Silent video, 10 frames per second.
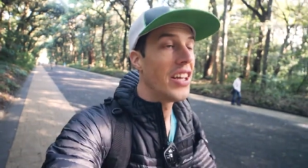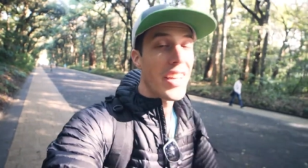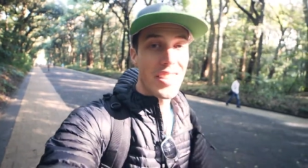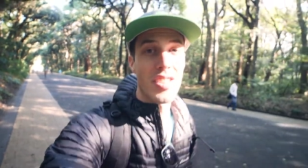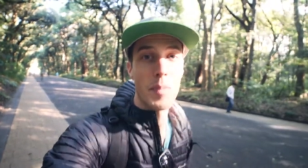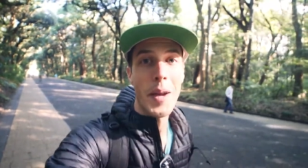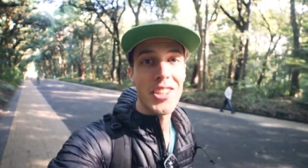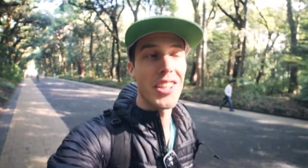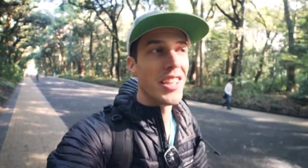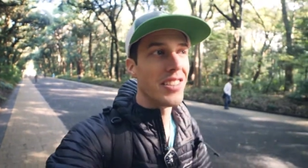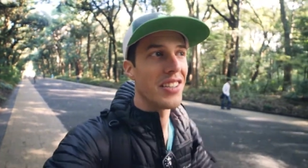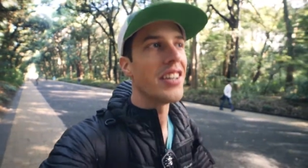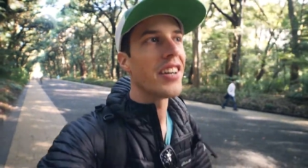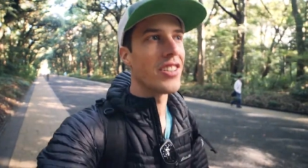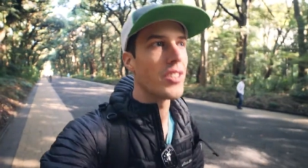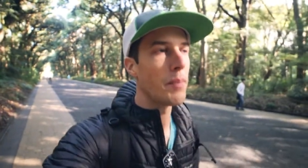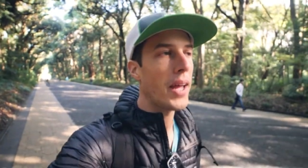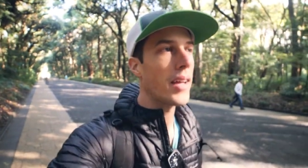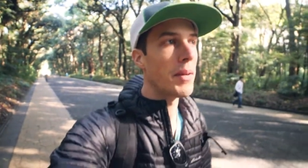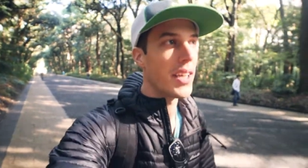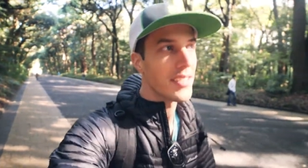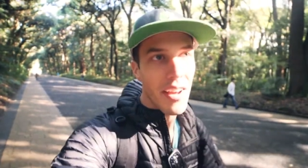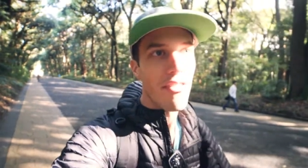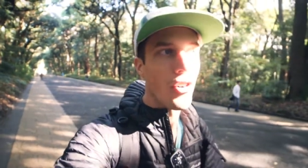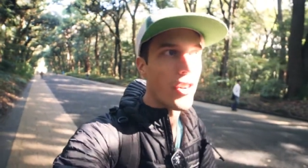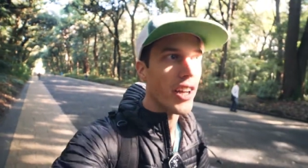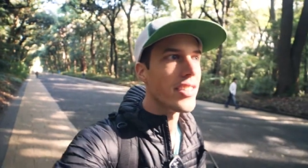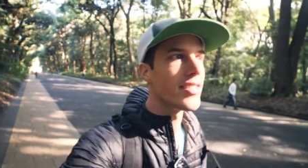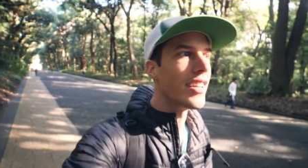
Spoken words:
it's especially easy here in Japan because everyone else